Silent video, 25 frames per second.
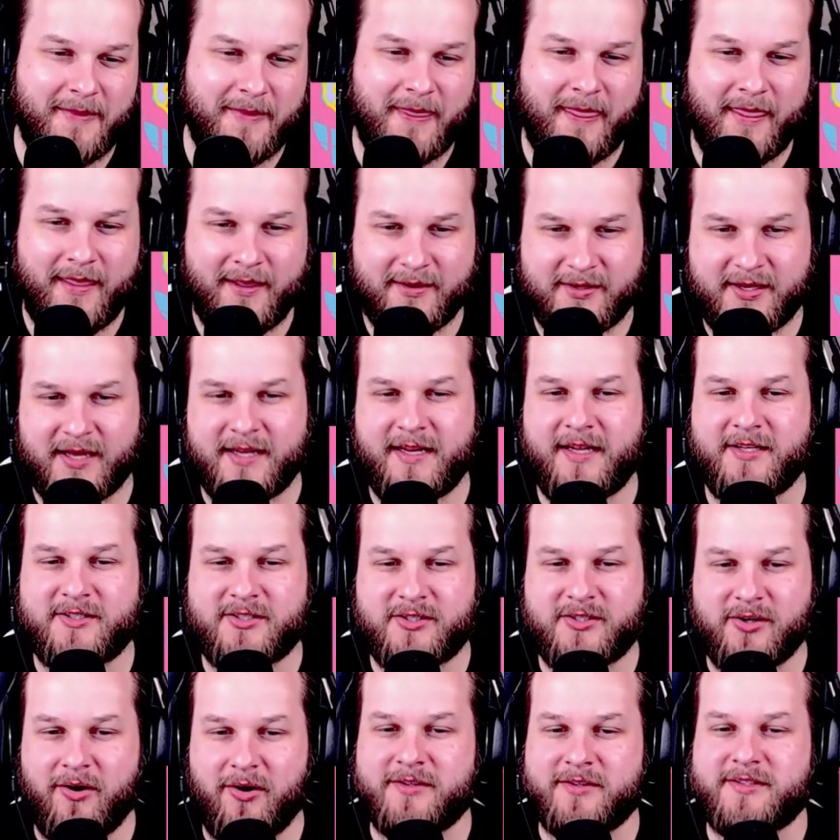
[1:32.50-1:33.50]
It
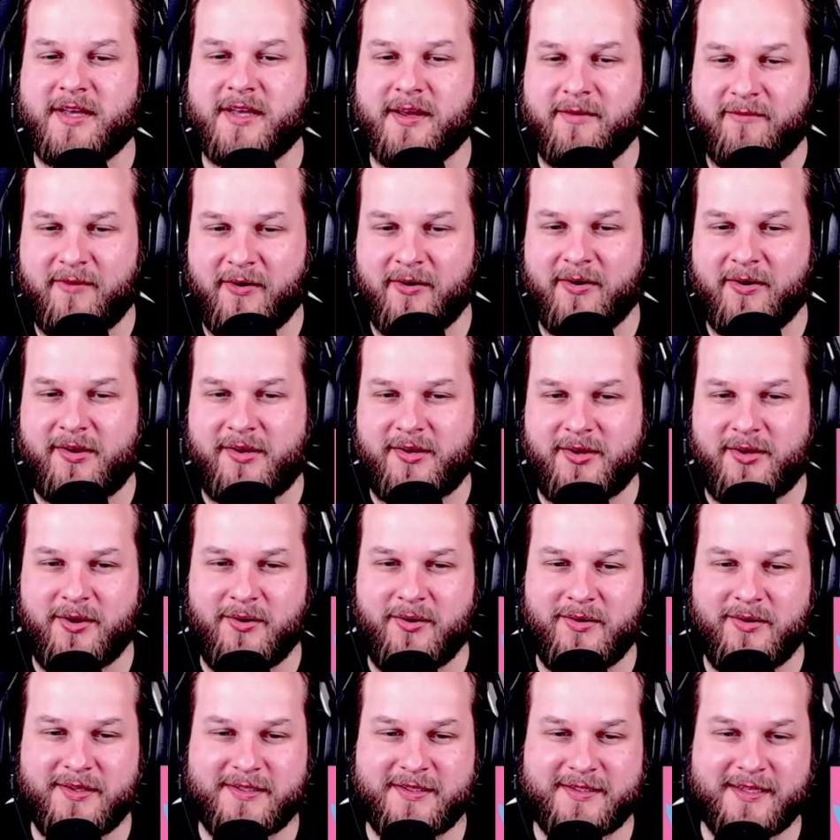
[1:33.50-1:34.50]
starts like very
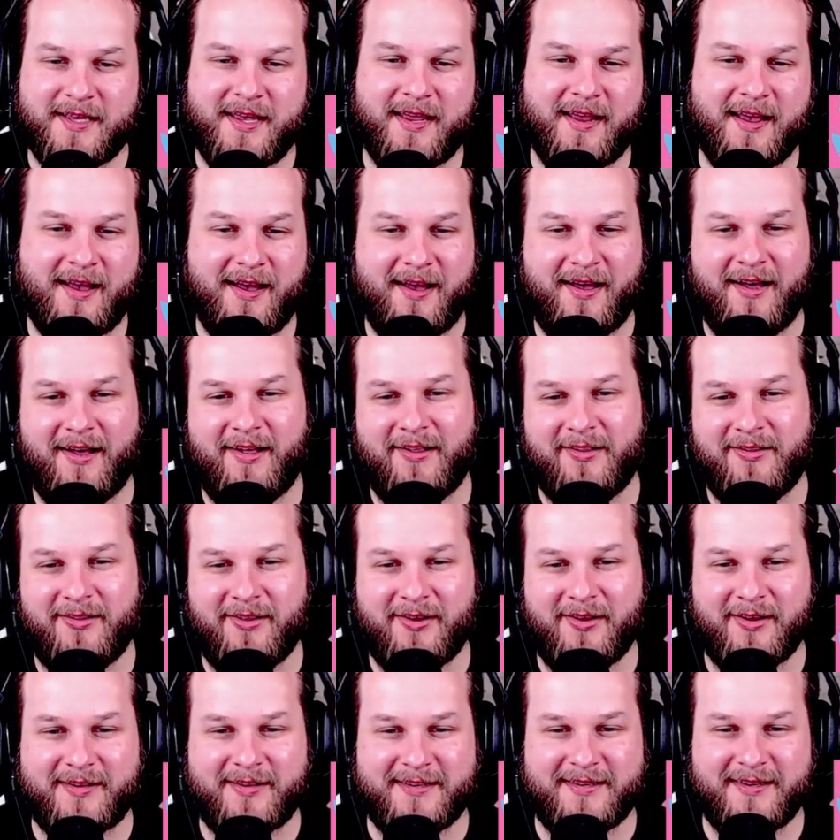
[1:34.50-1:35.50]
cute. It's like, oh,
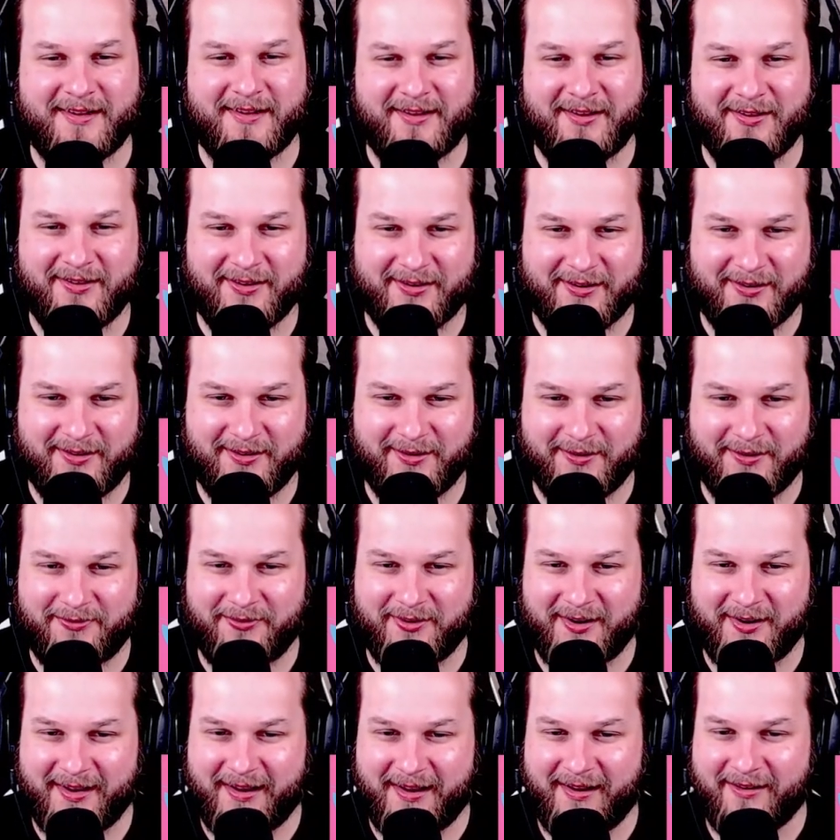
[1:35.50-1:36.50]
look, you know, look at all the
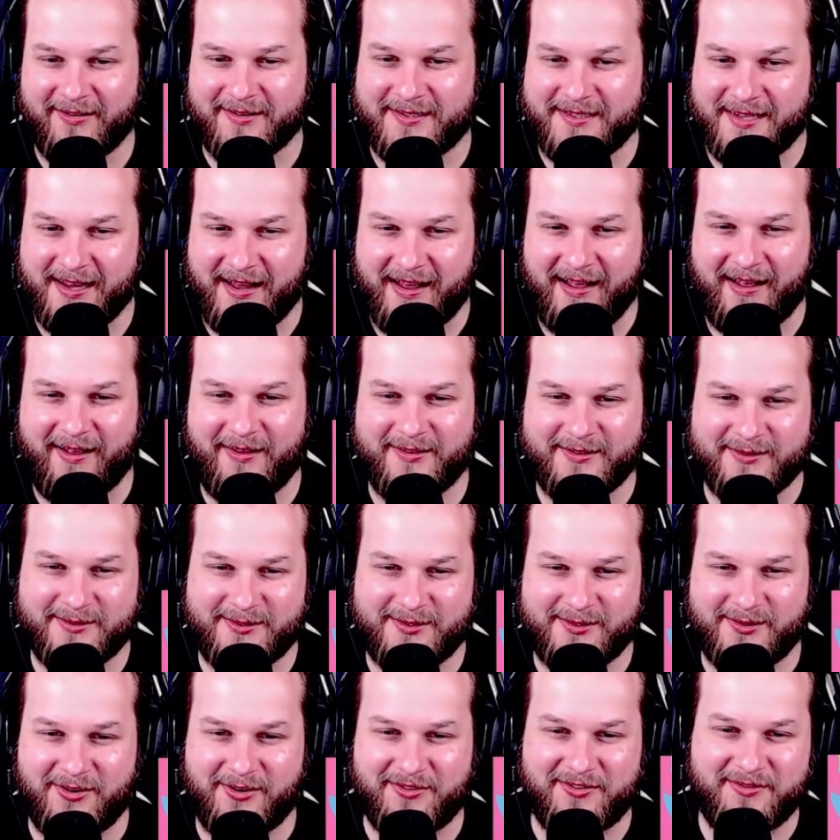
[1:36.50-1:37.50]
funny hairstyles. They're
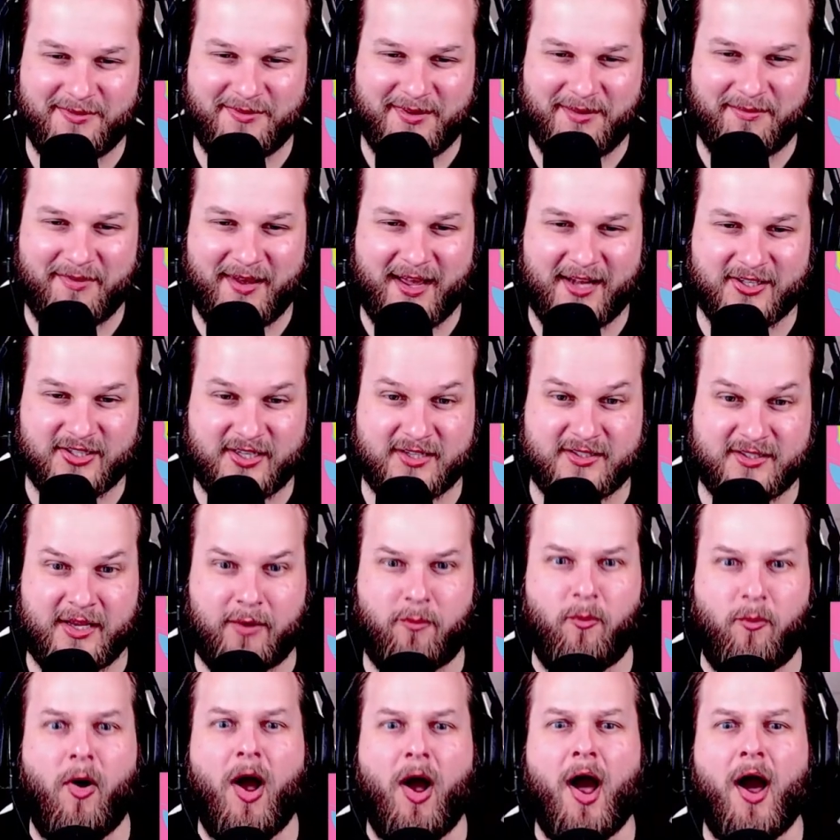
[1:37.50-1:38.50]
struggling to be magic. It's like,
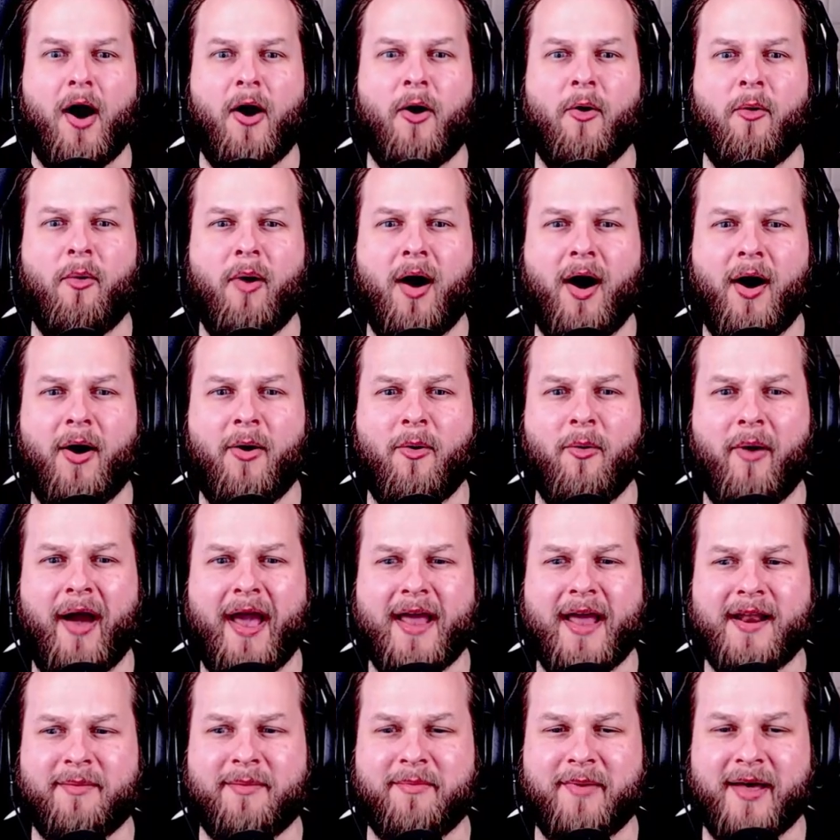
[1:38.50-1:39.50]
whoa,
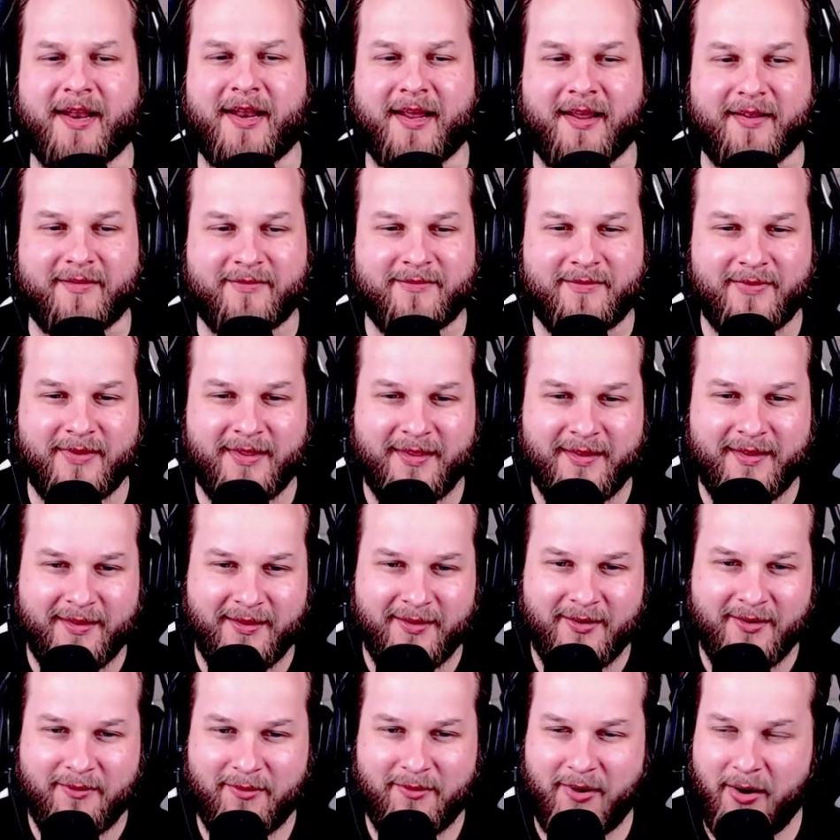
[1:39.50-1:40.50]
wait a minute.
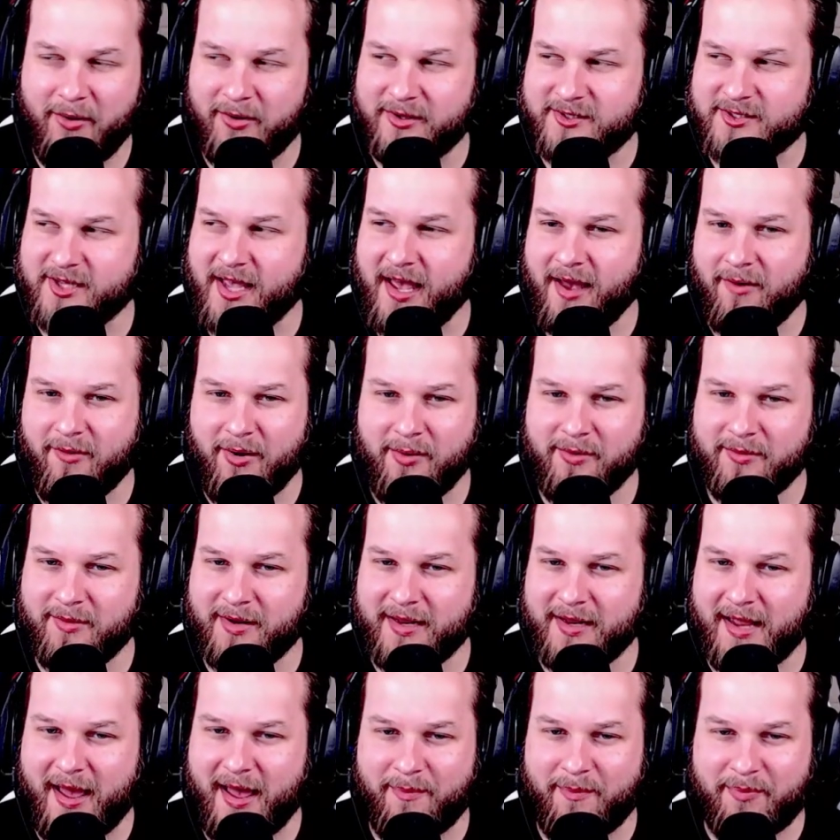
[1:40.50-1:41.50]
What was that? What
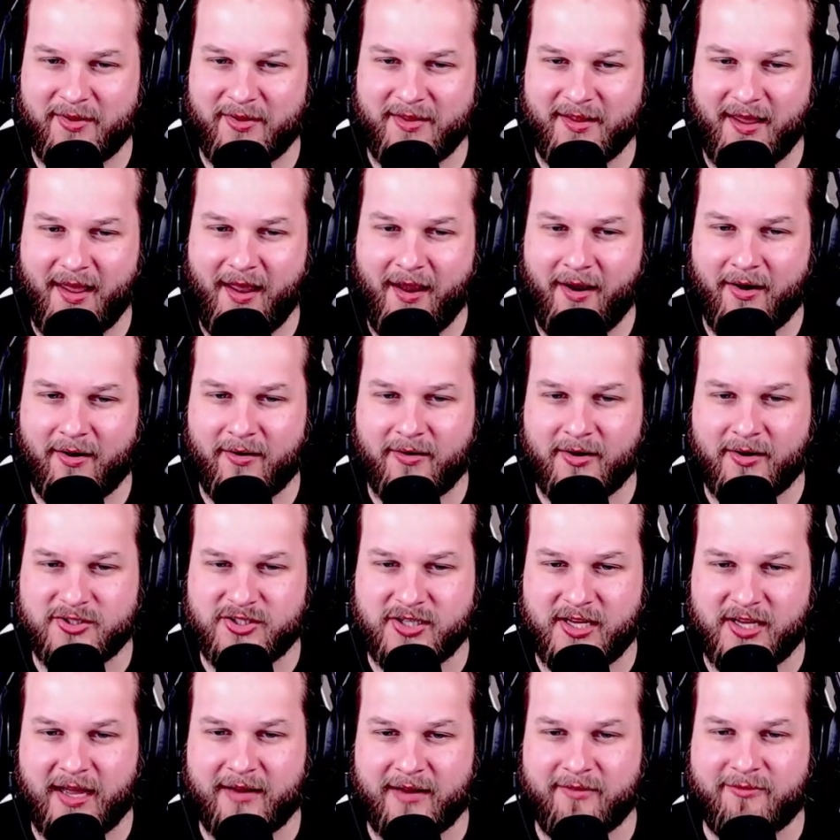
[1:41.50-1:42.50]
happened there? And she
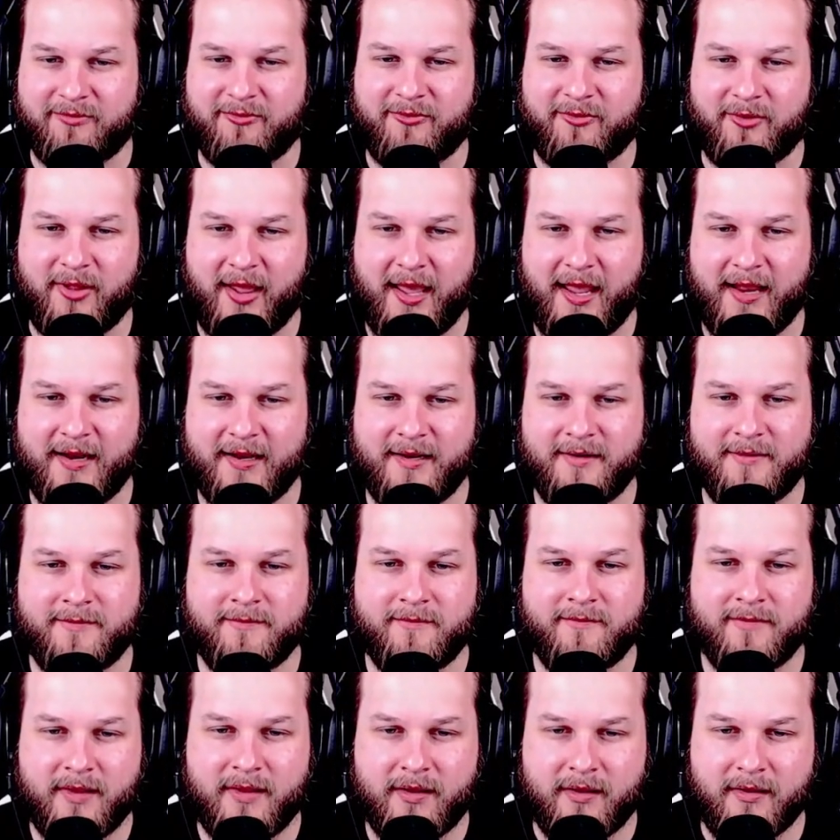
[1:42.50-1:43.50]
got inflated.
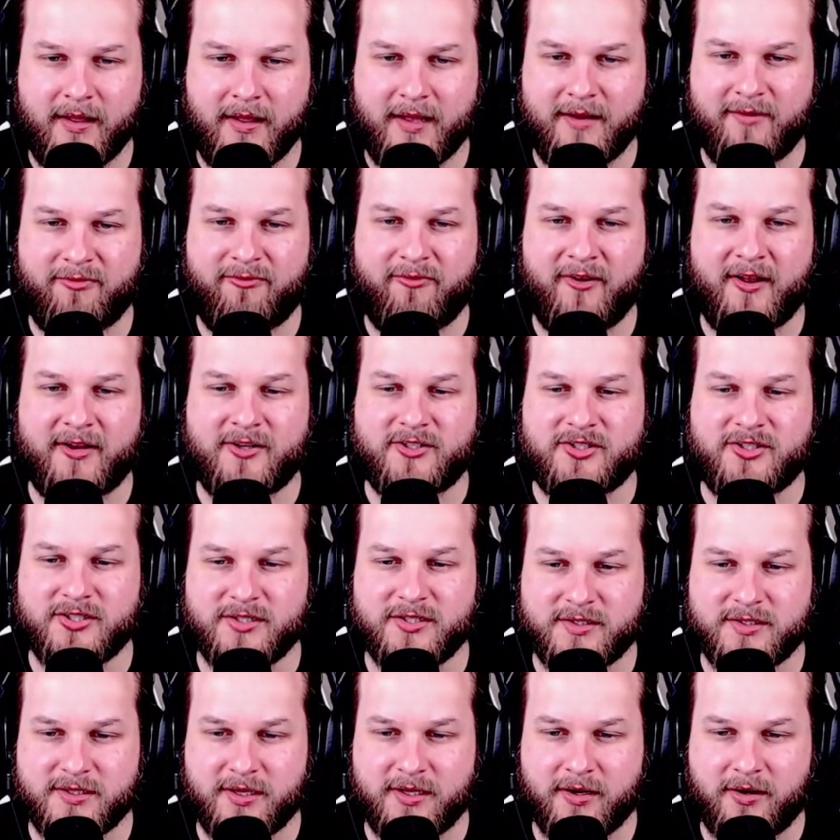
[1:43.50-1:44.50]
A lot of
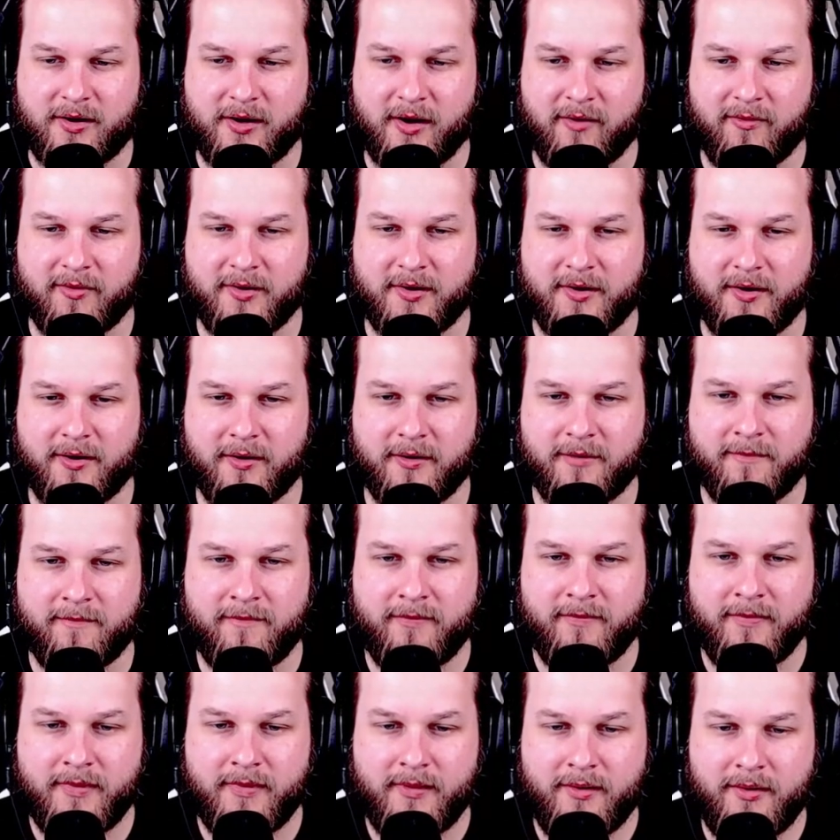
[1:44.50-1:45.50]
fetishes covered in here.
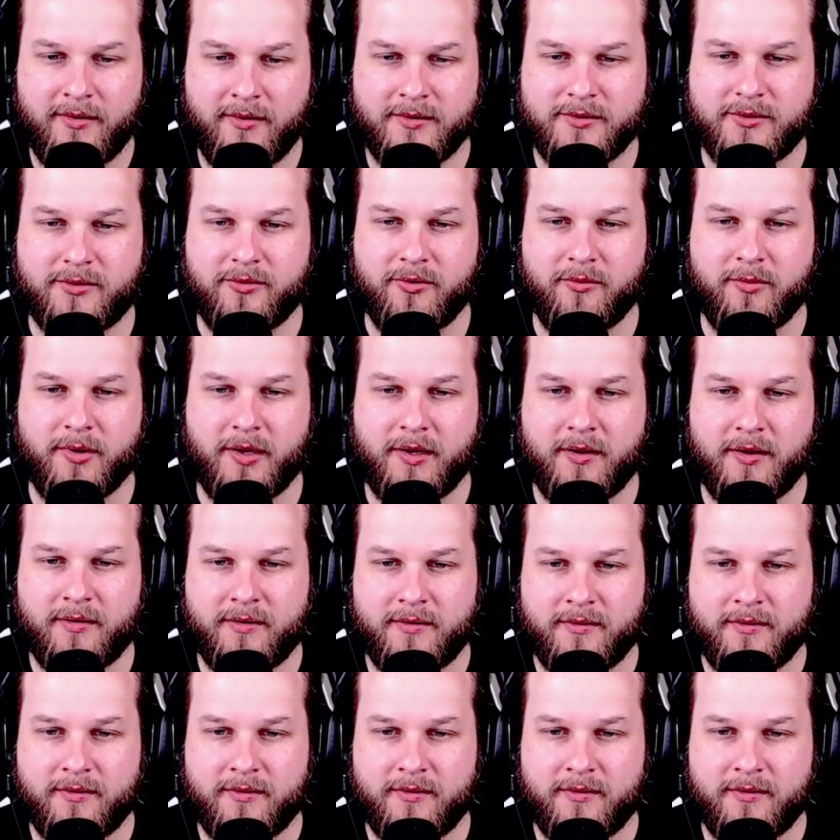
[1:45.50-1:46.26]
Where's Kube?